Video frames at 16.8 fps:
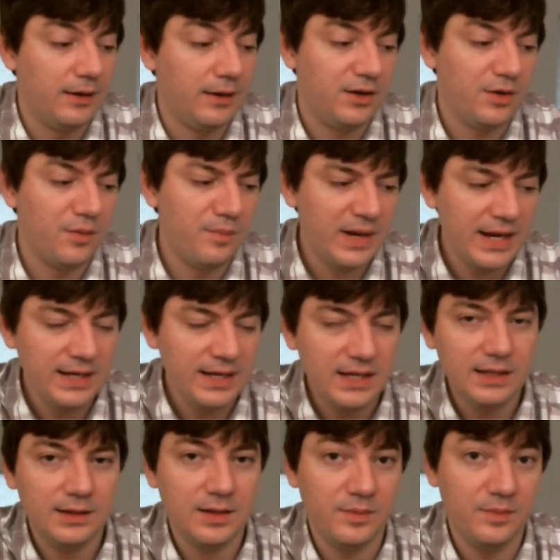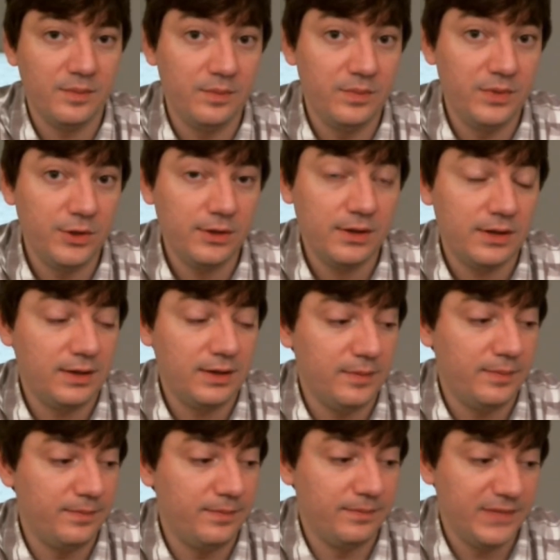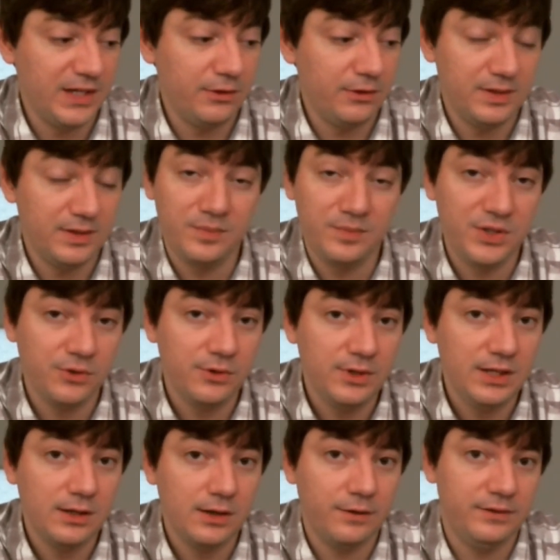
combining the beauty